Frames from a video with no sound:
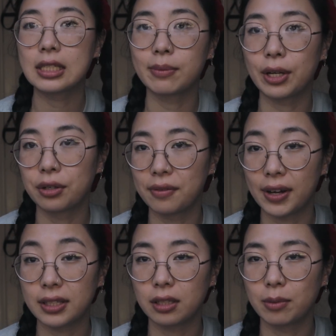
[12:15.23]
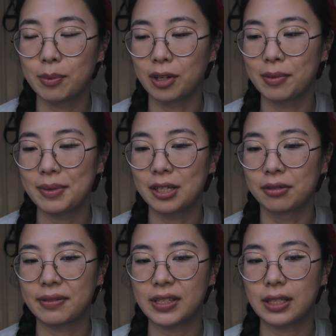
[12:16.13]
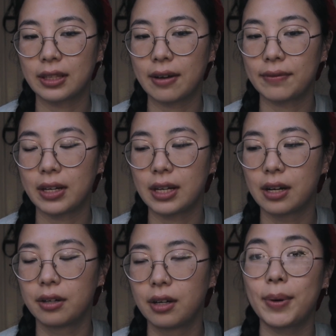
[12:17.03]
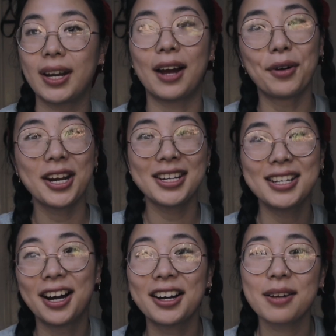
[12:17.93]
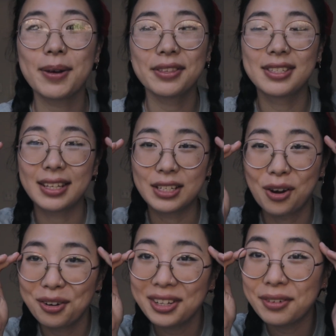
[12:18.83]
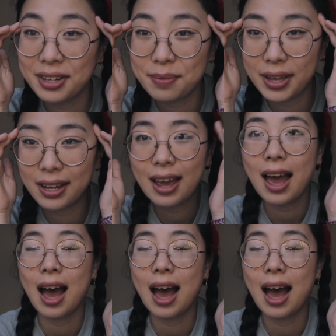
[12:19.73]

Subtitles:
to my own advice a little bit more. Maybe I'll revisit that video. But I wanted to talk about this, like, totally random thing.